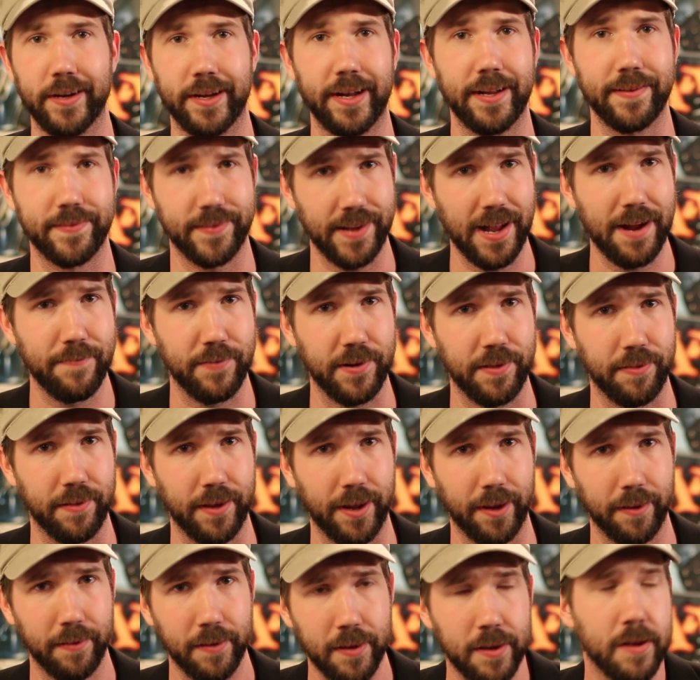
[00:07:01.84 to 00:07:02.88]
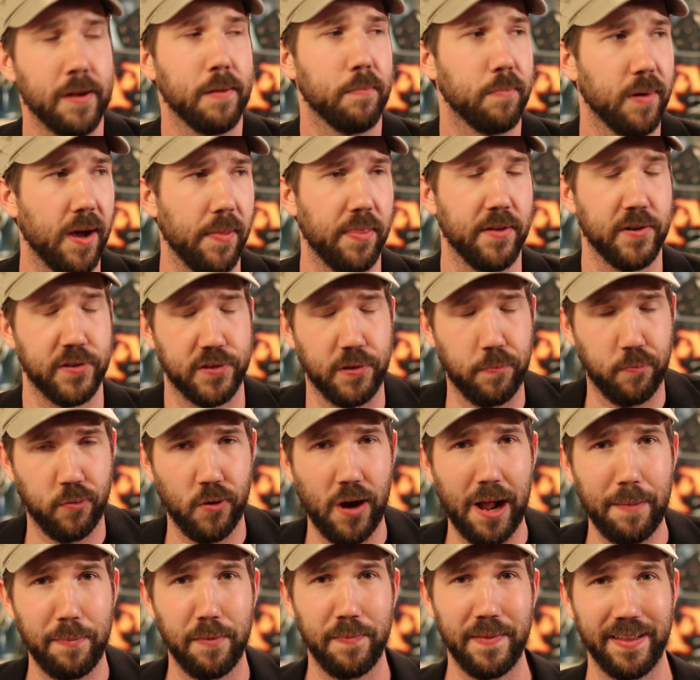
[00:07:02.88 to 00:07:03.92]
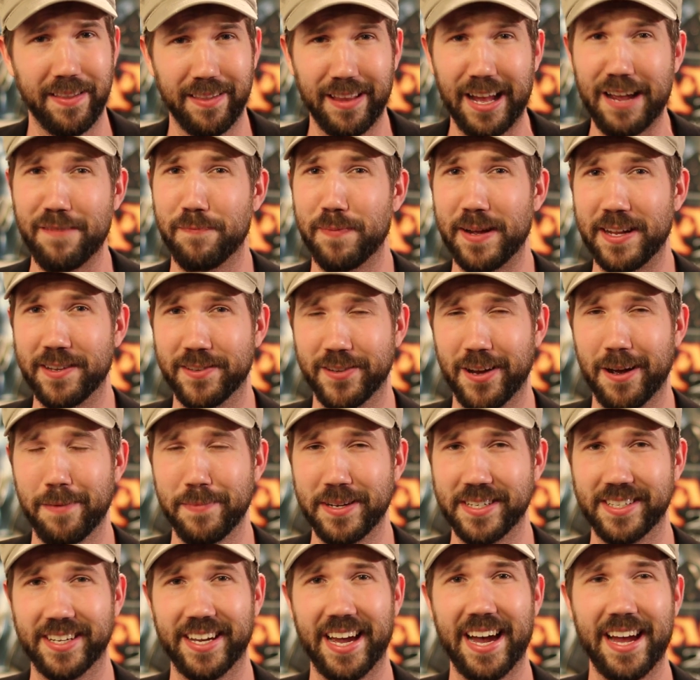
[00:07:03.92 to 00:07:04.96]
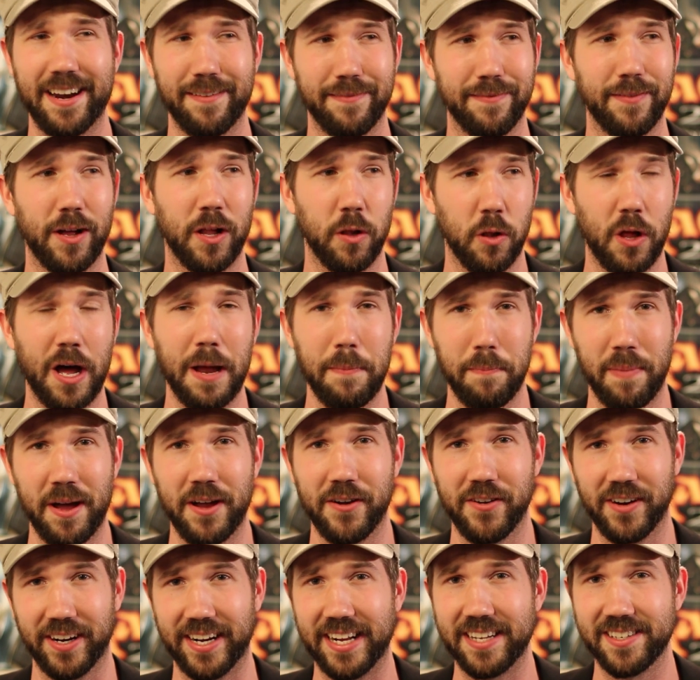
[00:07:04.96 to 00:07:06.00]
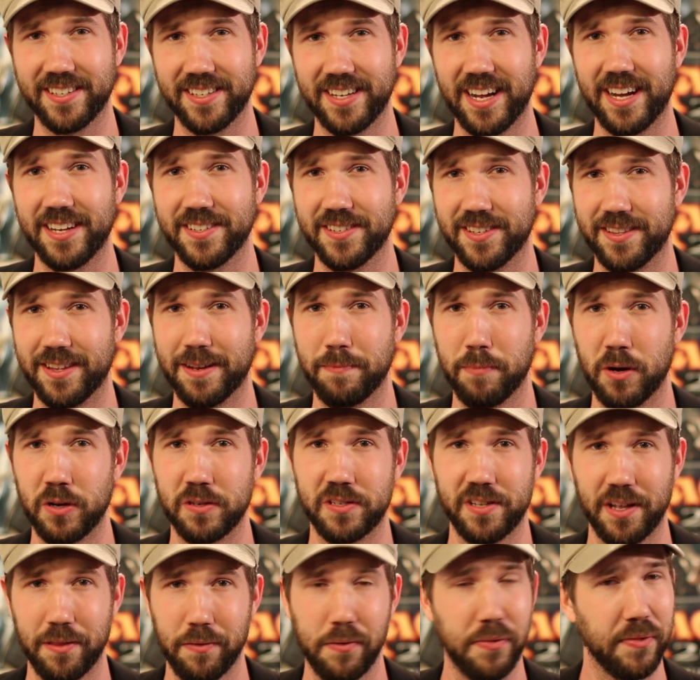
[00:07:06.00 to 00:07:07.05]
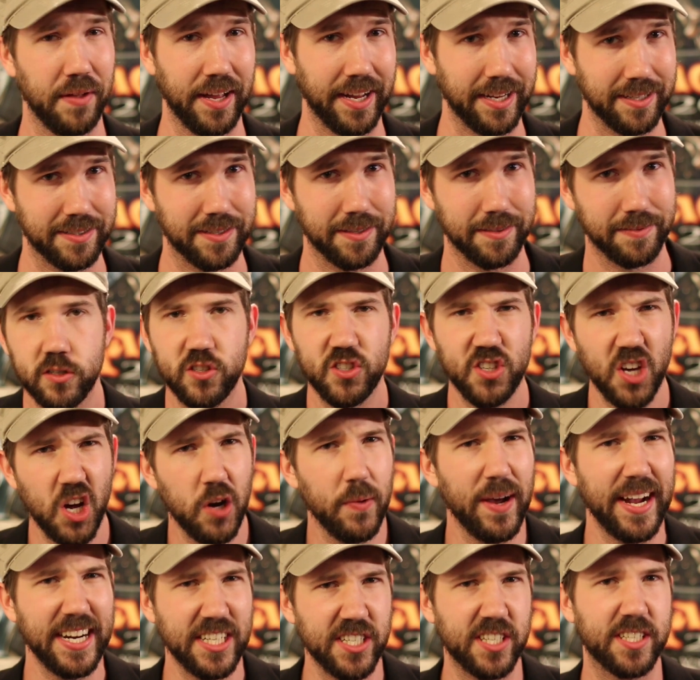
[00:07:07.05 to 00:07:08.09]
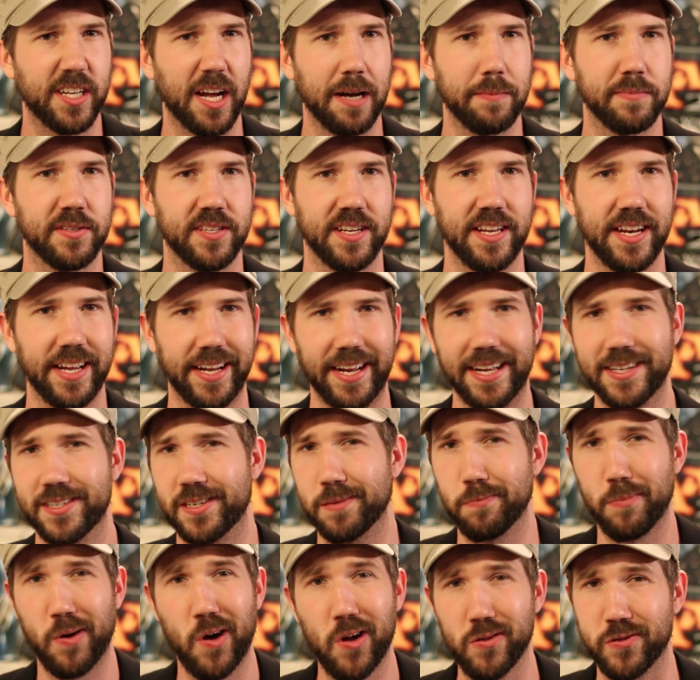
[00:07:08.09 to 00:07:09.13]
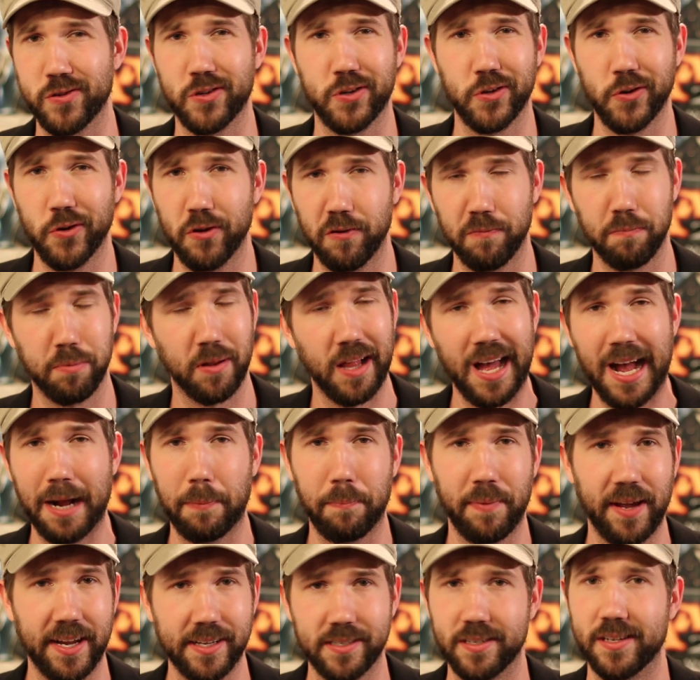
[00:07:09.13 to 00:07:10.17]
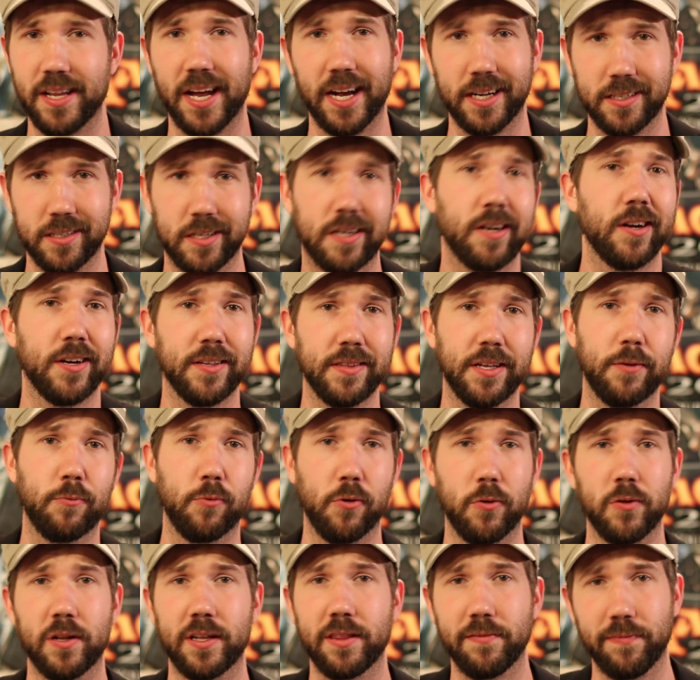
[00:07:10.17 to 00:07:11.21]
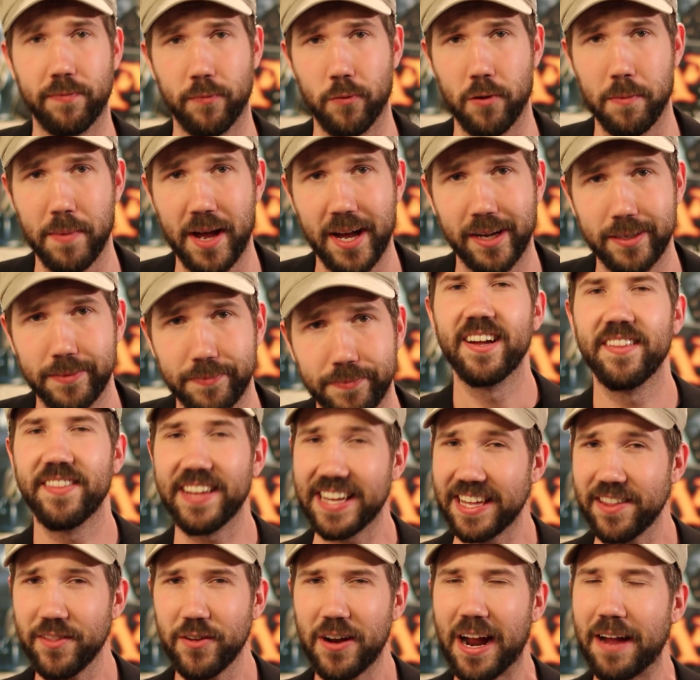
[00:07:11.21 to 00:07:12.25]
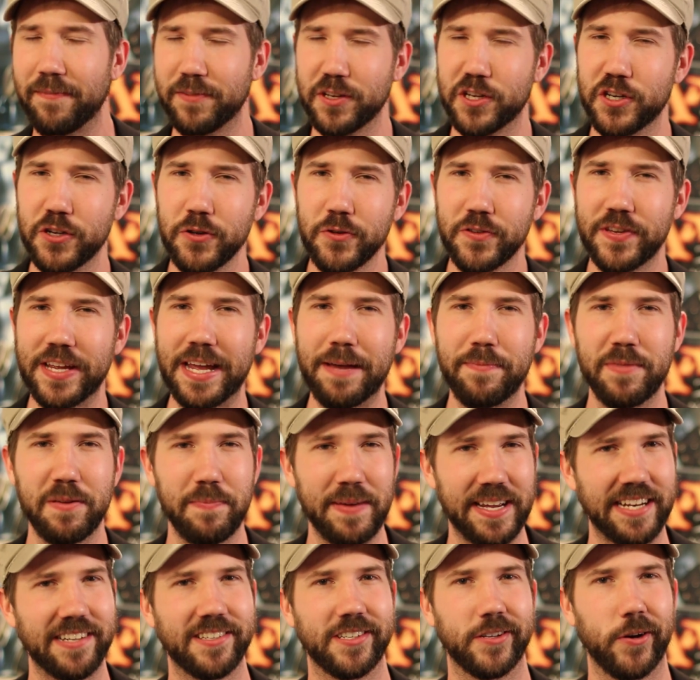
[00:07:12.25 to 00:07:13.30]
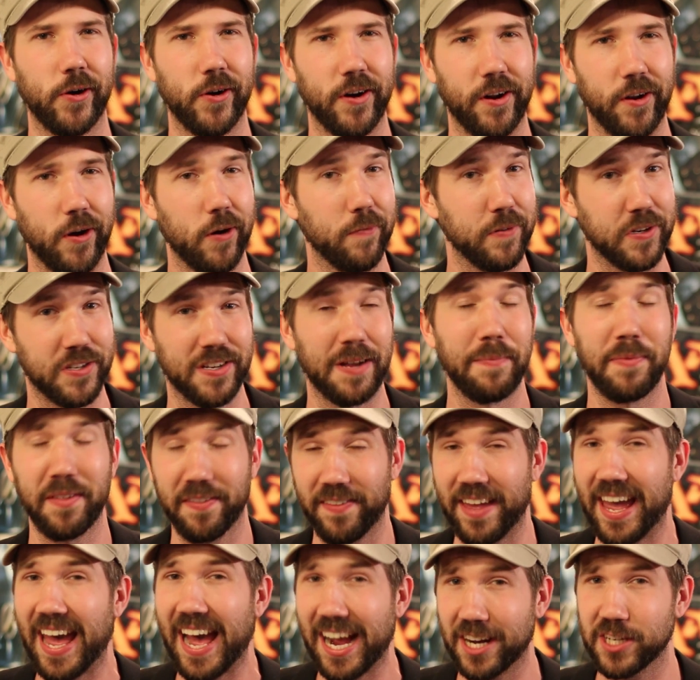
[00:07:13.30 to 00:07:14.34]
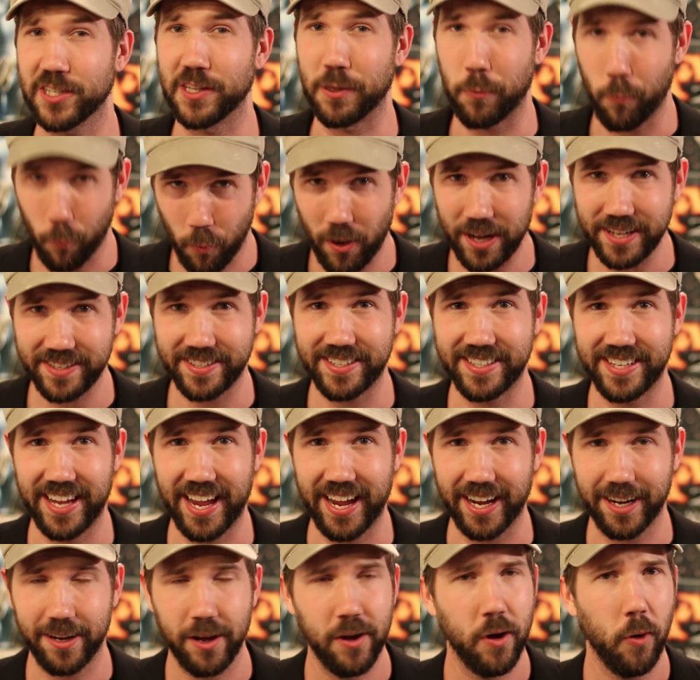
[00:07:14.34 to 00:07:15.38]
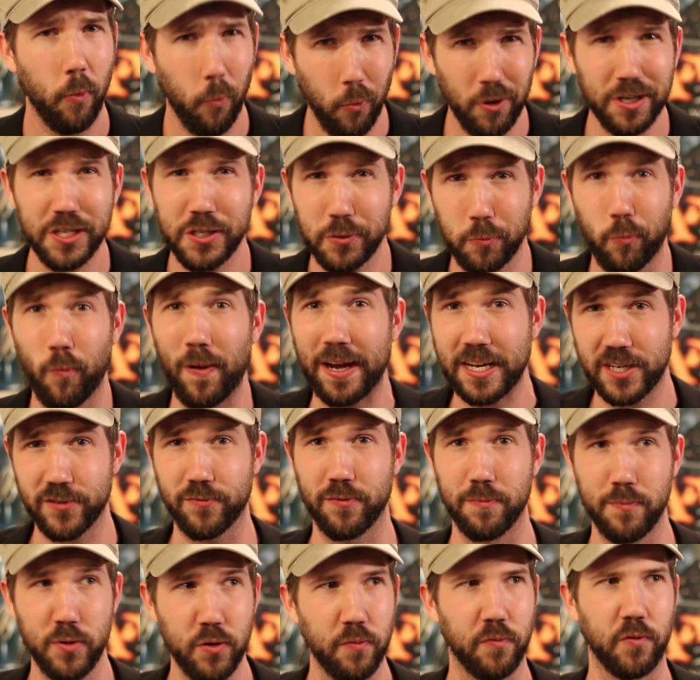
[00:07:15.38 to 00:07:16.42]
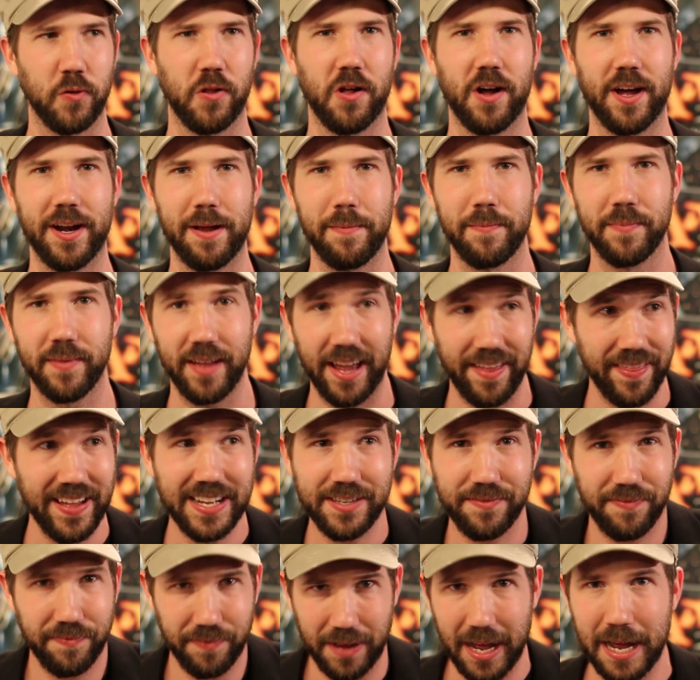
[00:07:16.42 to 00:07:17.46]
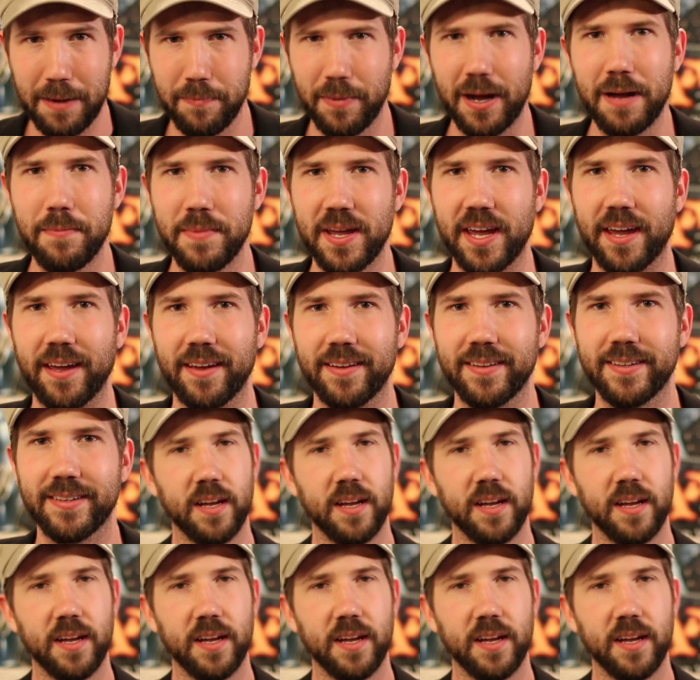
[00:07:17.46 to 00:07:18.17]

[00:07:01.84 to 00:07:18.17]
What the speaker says: against everything, but there's the problem that Lifebane Zombies kind of a lot better against us than most other things. So Aegis comes in against the multitude of black-based decks currently rolling the format. They either have to choose him to be discarded over something they actually want to take, or just waste removal on him, and that's fine by me.